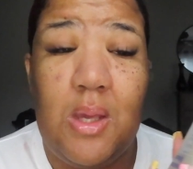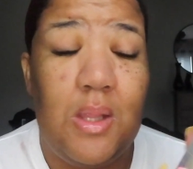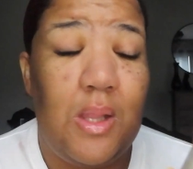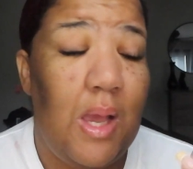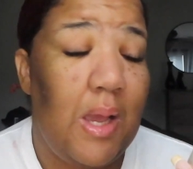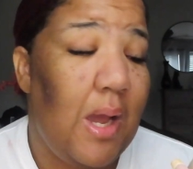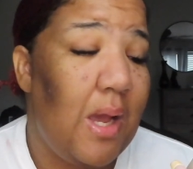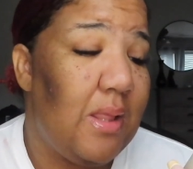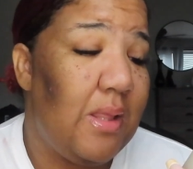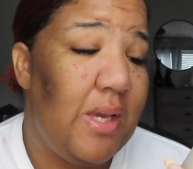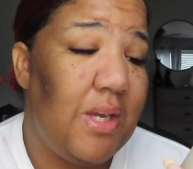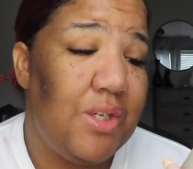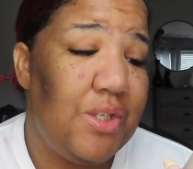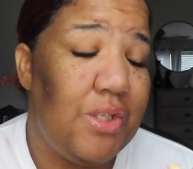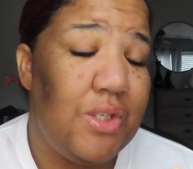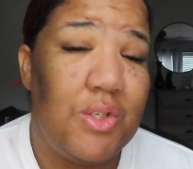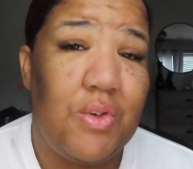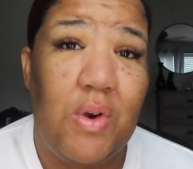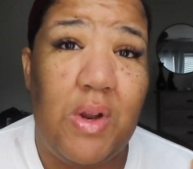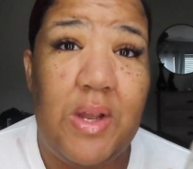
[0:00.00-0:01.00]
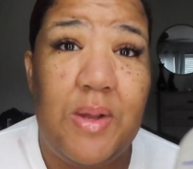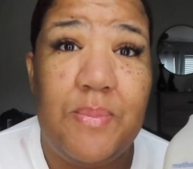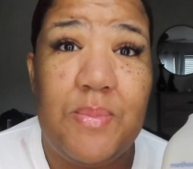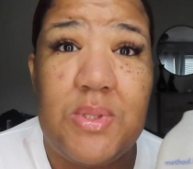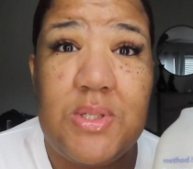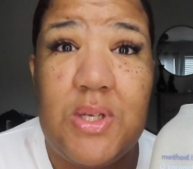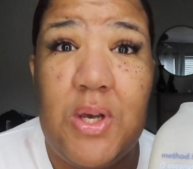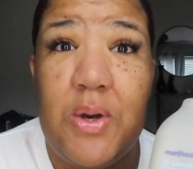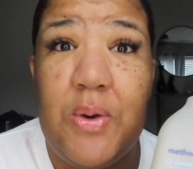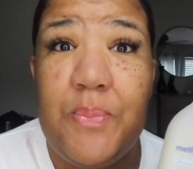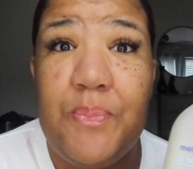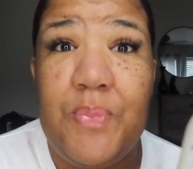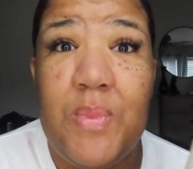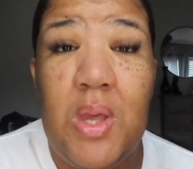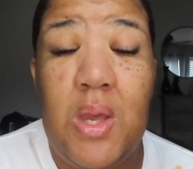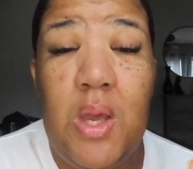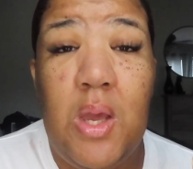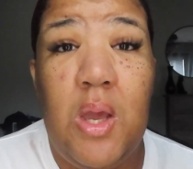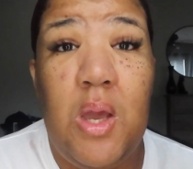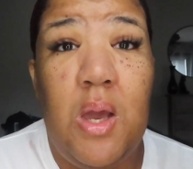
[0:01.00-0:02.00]
Like I think she's great. So
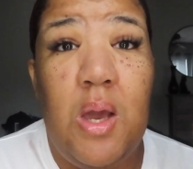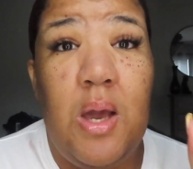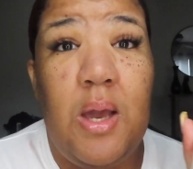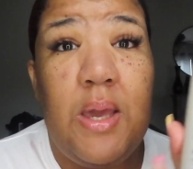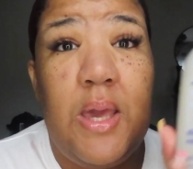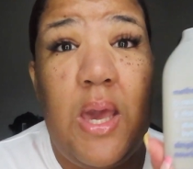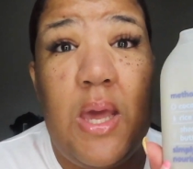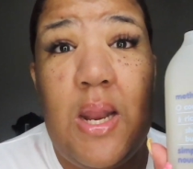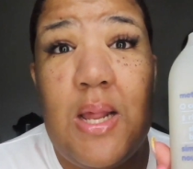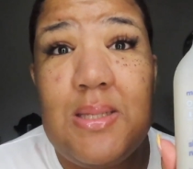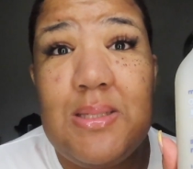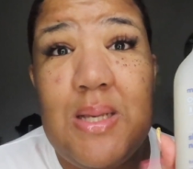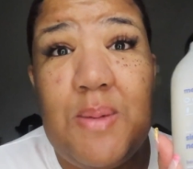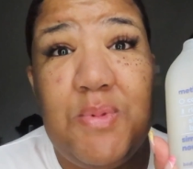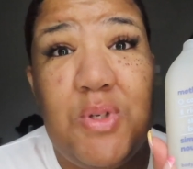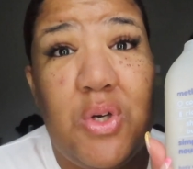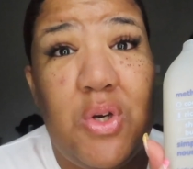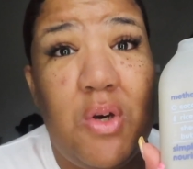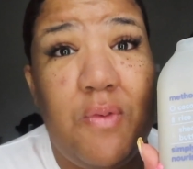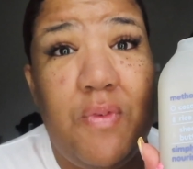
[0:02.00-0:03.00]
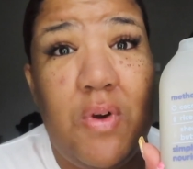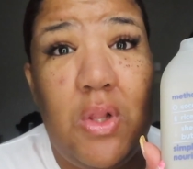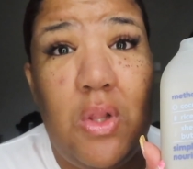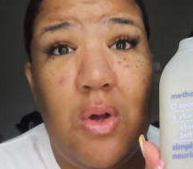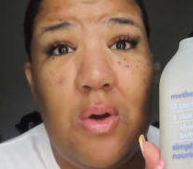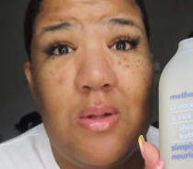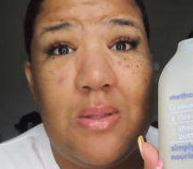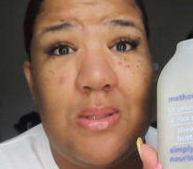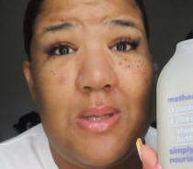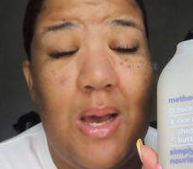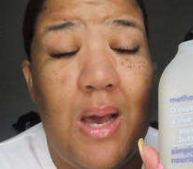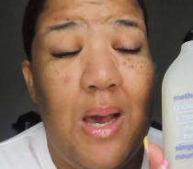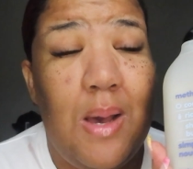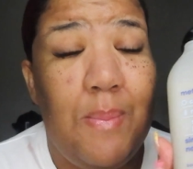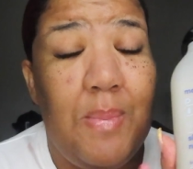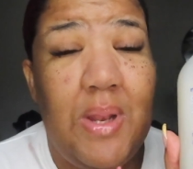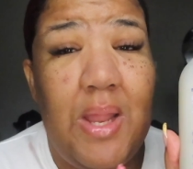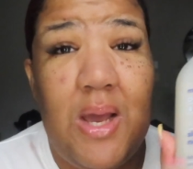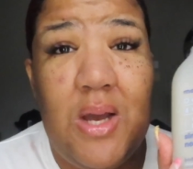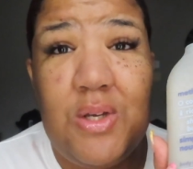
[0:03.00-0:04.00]
Again, I slept on her for a long
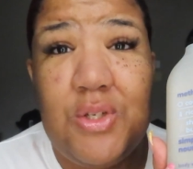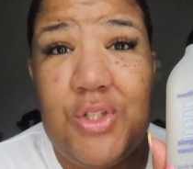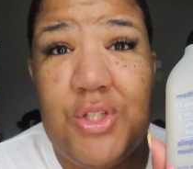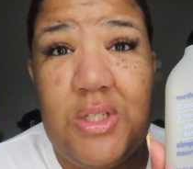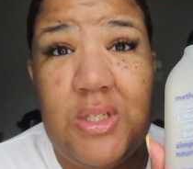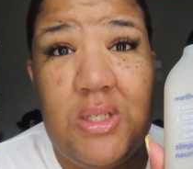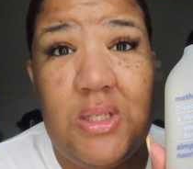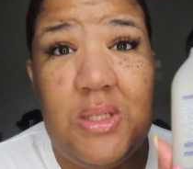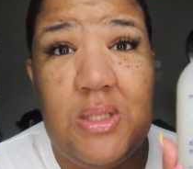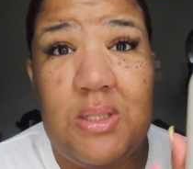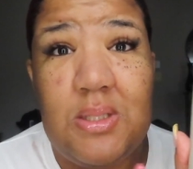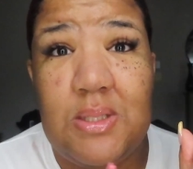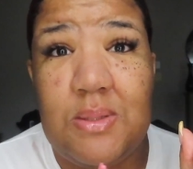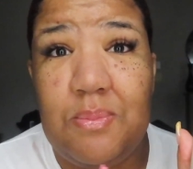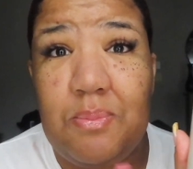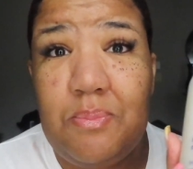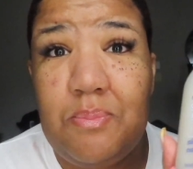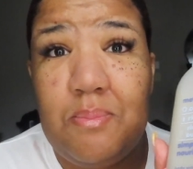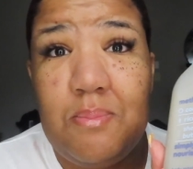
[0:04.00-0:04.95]
time and now she's